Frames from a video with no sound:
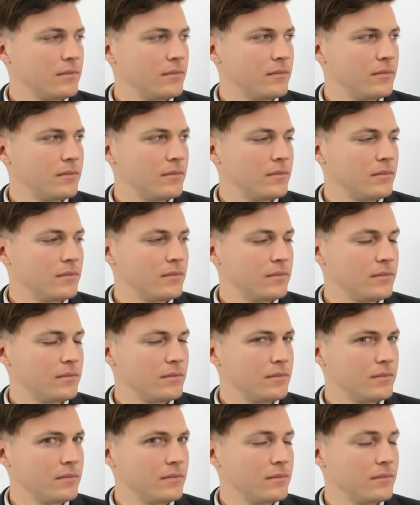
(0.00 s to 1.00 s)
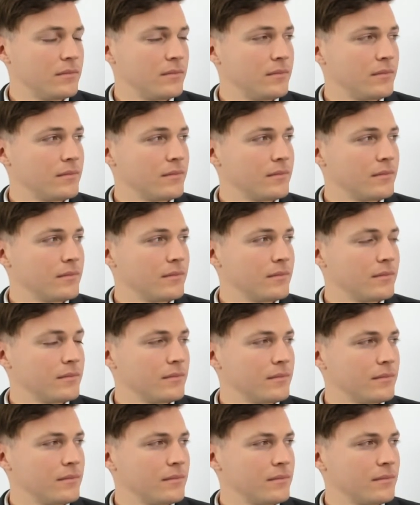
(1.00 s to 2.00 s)

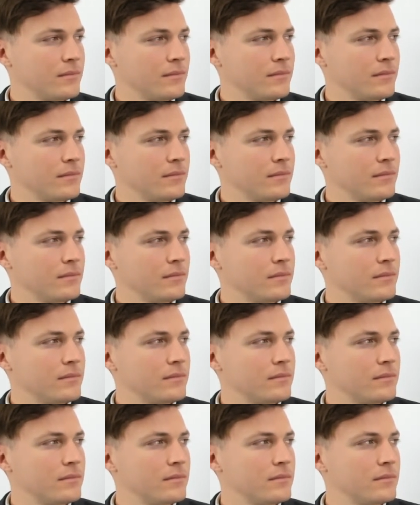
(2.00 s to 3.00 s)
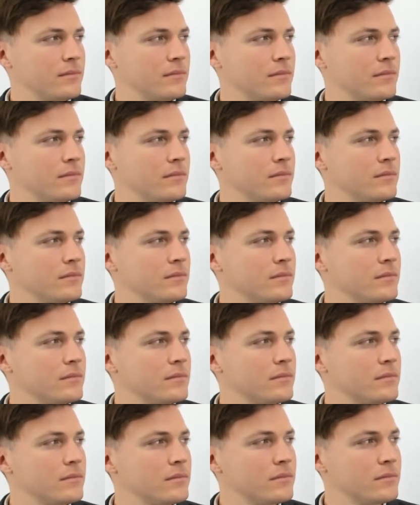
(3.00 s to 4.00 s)

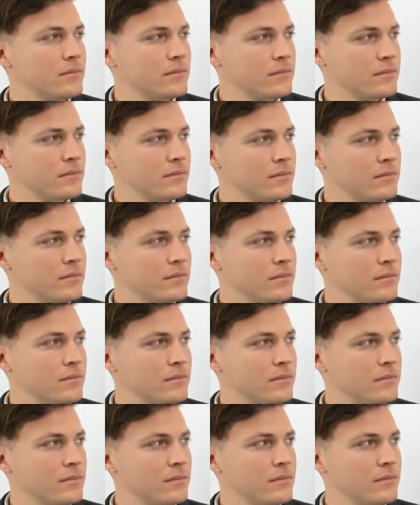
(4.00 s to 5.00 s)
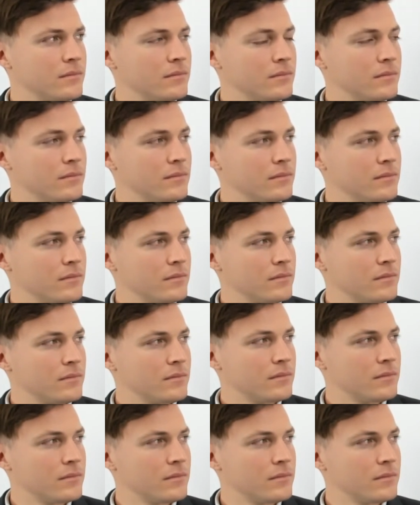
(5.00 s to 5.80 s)
This person isn't speaking.